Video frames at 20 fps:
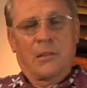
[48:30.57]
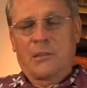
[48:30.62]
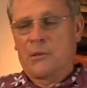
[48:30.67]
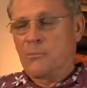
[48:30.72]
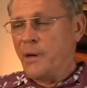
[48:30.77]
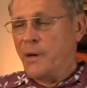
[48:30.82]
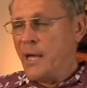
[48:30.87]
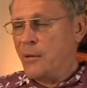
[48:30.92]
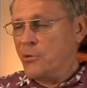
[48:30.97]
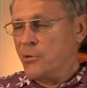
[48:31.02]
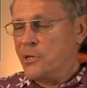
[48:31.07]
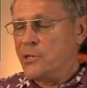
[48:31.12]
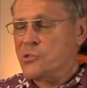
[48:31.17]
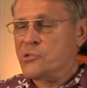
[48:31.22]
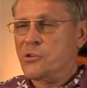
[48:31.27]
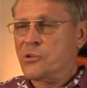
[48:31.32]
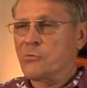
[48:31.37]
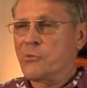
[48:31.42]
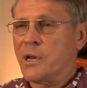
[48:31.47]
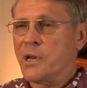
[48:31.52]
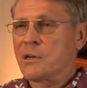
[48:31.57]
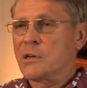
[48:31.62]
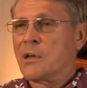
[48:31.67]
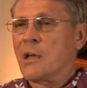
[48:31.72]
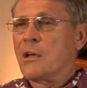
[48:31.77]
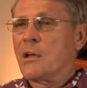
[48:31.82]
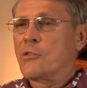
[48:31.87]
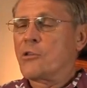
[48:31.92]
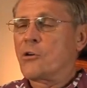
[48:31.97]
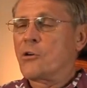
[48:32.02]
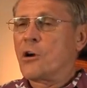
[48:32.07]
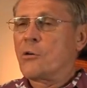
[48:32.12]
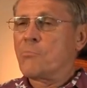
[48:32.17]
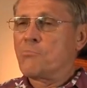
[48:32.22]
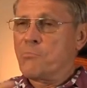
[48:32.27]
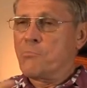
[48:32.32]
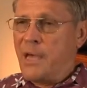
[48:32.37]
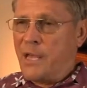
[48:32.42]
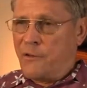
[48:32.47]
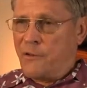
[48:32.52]
The Bible is correct. There are
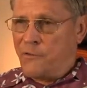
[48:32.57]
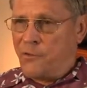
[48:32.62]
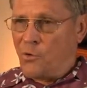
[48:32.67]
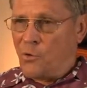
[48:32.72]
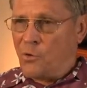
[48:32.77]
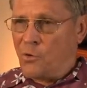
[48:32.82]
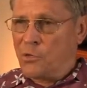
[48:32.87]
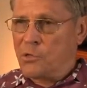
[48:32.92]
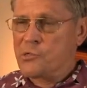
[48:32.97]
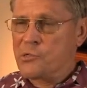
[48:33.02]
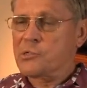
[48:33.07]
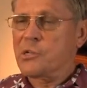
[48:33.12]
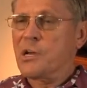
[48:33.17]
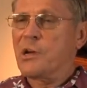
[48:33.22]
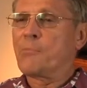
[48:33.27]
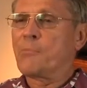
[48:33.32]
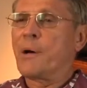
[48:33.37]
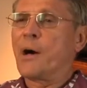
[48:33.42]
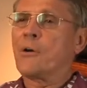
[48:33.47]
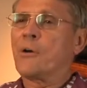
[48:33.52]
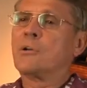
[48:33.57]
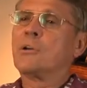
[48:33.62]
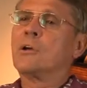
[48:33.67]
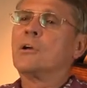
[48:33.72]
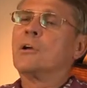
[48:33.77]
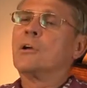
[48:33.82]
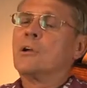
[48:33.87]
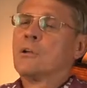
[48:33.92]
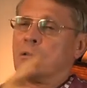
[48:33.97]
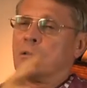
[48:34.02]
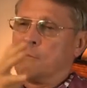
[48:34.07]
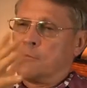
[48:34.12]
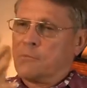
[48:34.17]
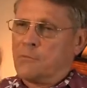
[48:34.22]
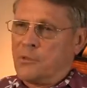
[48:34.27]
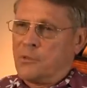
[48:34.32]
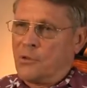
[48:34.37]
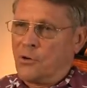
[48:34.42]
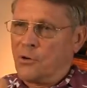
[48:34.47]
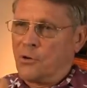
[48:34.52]
metaphors about
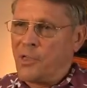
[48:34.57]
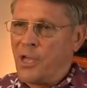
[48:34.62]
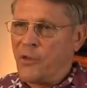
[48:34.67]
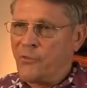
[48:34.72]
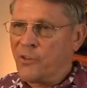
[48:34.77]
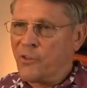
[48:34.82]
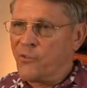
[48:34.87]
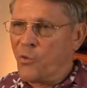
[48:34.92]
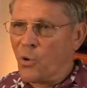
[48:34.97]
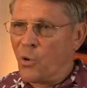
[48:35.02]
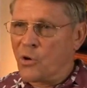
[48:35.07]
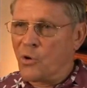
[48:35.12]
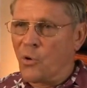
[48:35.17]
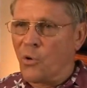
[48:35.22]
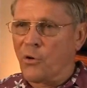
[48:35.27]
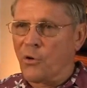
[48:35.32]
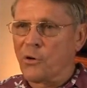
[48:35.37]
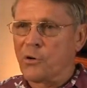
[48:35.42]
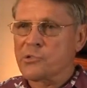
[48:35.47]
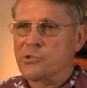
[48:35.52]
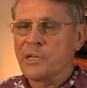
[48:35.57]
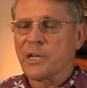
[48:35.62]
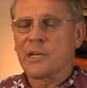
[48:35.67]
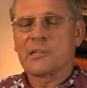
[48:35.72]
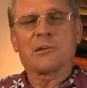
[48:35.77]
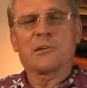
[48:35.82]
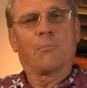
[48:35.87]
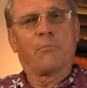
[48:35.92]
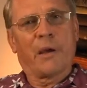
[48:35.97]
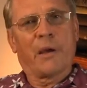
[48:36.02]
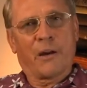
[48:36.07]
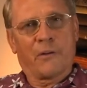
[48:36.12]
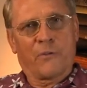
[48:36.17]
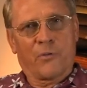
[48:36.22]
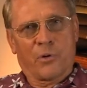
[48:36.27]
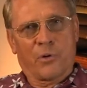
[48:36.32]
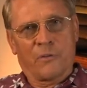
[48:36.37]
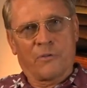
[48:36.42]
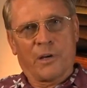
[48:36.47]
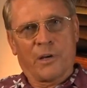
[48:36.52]
the earth having 4 corners. It's a
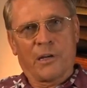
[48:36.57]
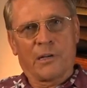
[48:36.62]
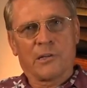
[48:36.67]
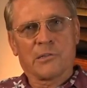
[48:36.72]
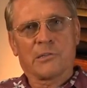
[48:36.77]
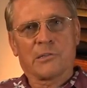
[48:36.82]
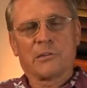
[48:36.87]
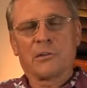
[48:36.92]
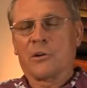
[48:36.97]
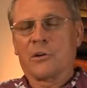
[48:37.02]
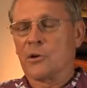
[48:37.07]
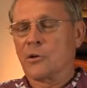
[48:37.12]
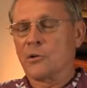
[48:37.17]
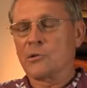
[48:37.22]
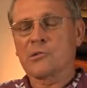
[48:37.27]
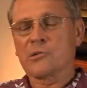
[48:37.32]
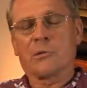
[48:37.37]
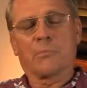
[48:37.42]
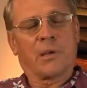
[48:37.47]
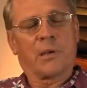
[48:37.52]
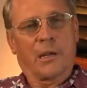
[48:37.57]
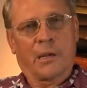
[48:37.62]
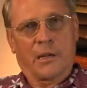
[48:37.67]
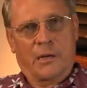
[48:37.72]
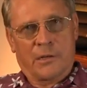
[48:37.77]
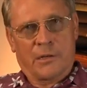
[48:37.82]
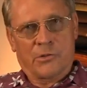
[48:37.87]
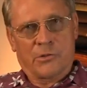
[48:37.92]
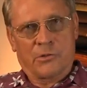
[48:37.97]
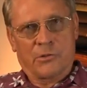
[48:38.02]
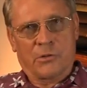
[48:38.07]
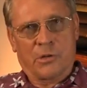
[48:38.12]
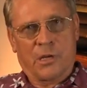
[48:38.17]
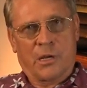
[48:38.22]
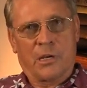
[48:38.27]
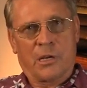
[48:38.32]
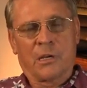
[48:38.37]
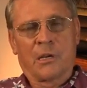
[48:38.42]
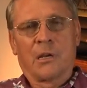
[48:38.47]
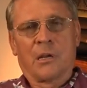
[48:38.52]
metaphor, fellas. Learn some English,
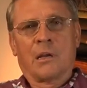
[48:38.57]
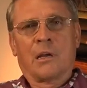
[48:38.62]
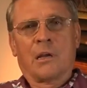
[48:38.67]
okay?